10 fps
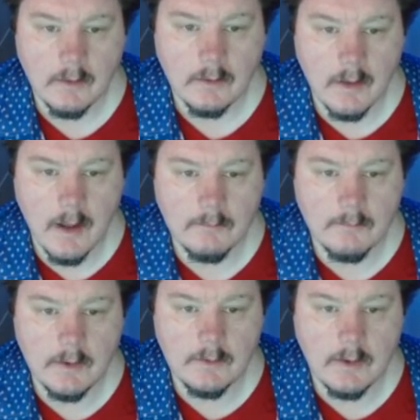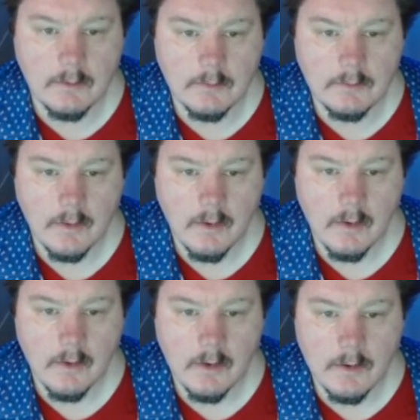gap-free sequence
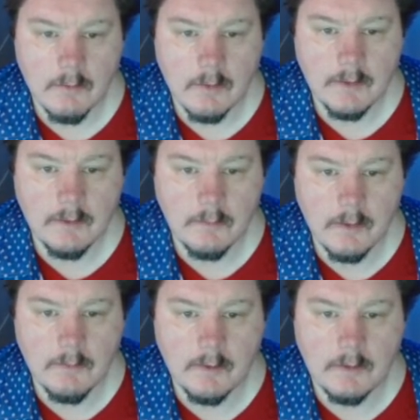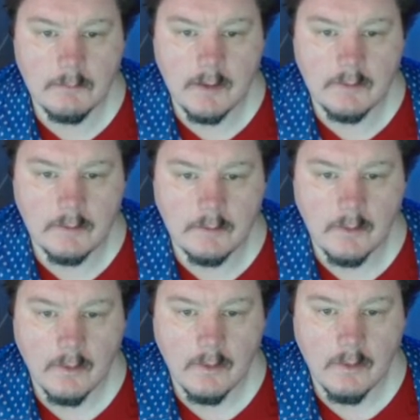of the roughly 3 billion bases
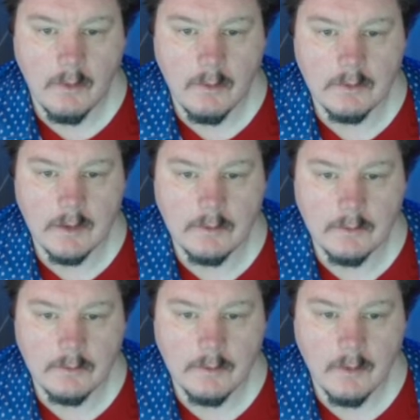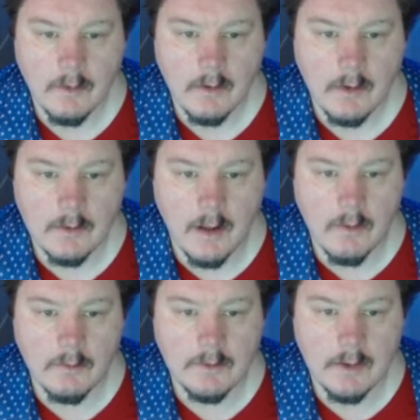or letters in
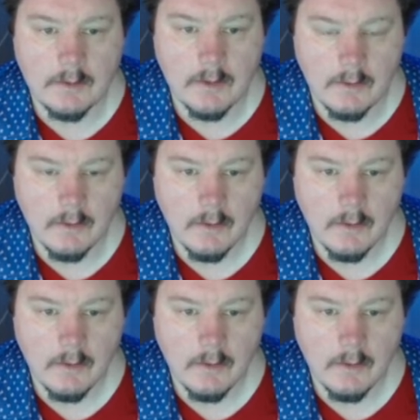our DNA